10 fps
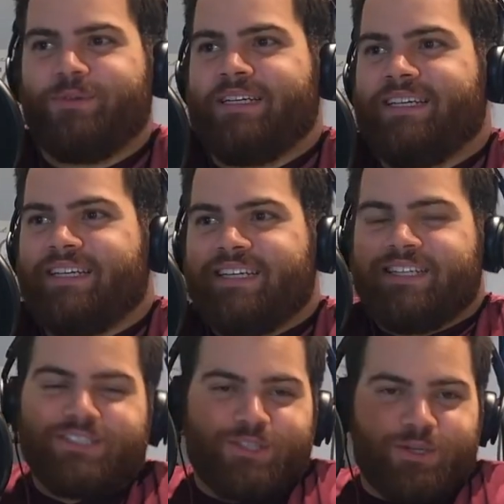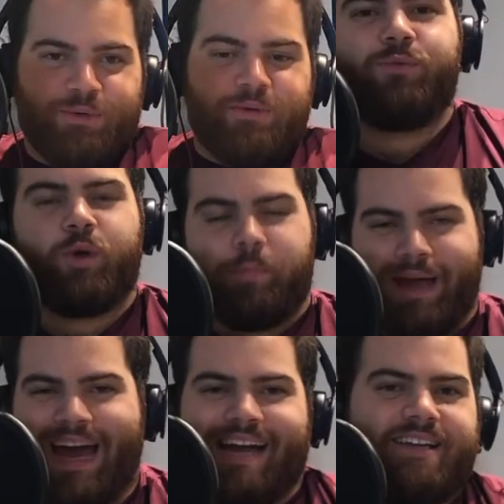we? So, and we're
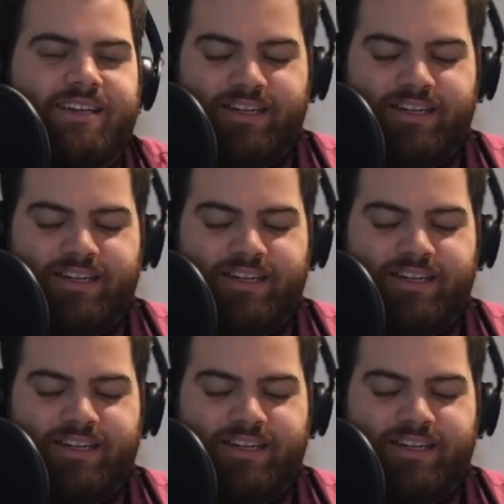back.